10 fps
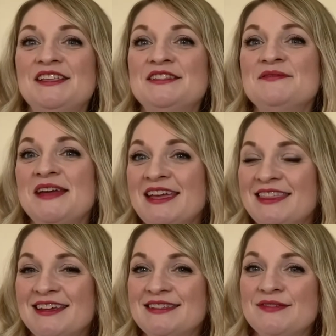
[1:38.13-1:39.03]
To make
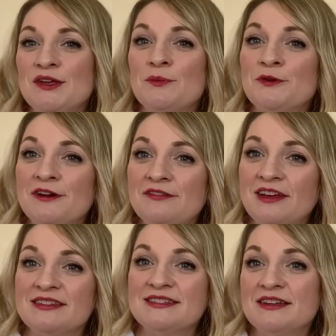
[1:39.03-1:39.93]
things feel more
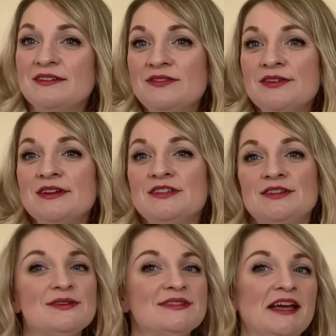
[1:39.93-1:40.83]
festive, you can
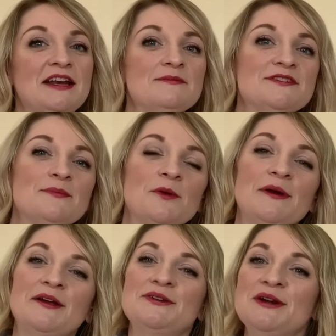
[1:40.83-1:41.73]
choose items from
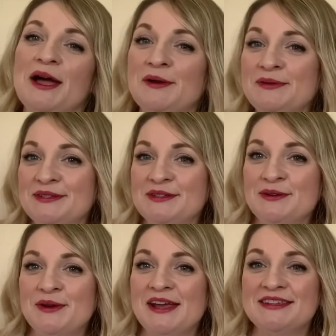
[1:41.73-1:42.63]
around your house to
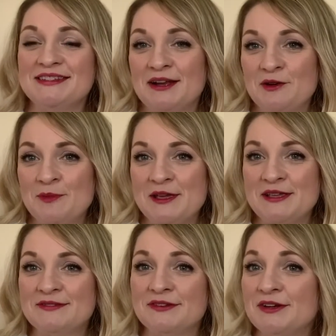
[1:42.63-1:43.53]
create a
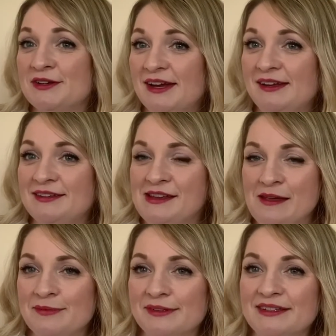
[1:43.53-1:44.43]
centerpiece for your dining
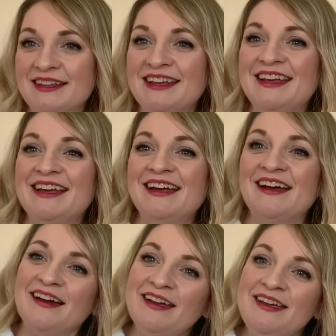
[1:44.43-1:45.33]
table.
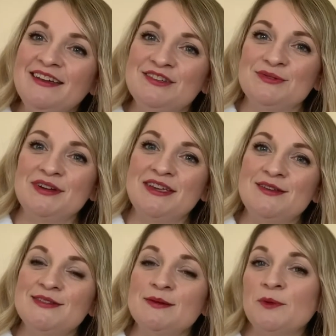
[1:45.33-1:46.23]
I enjoy
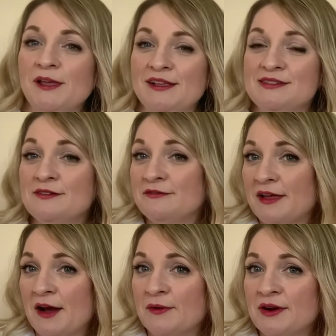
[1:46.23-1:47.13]
using plants or
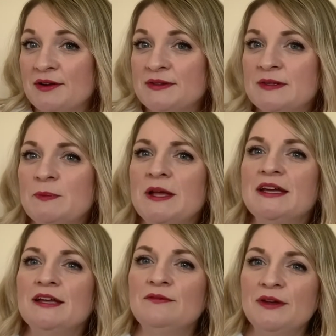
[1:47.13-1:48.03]
flowers, but it
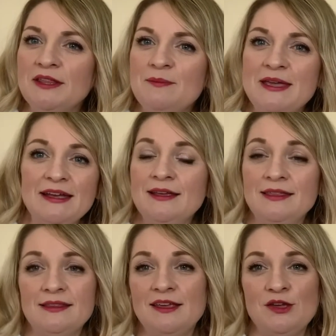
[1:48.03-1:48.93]
can really be
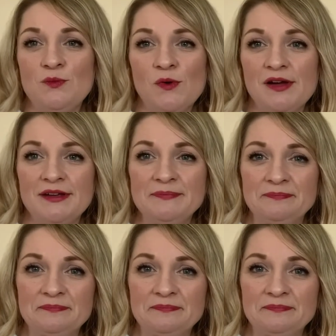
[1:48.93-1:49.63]
anything that you want.